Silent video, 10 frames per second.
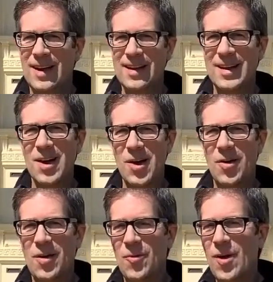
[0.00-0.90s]
Hello
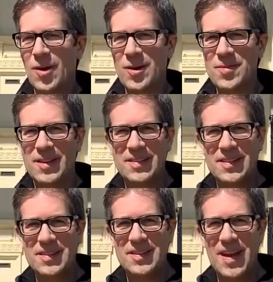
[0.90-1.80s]
and welcome to the
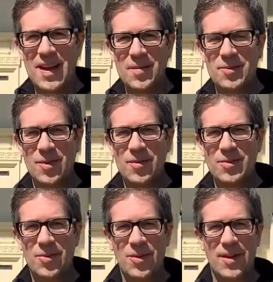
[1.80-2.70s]
Cincinnati
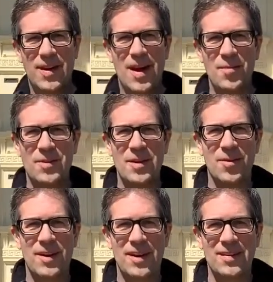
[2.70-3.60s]
Observatory. I'm Dean
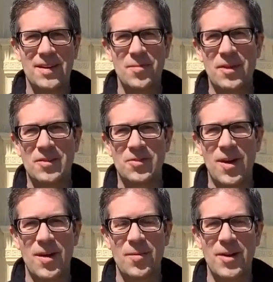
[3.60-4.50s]
Regas, I'm the
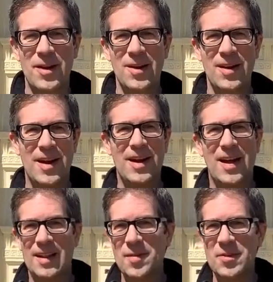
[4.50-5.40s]
astronomer here, and
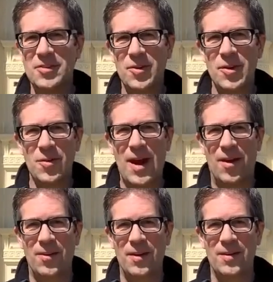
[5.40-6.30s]
let me show you around.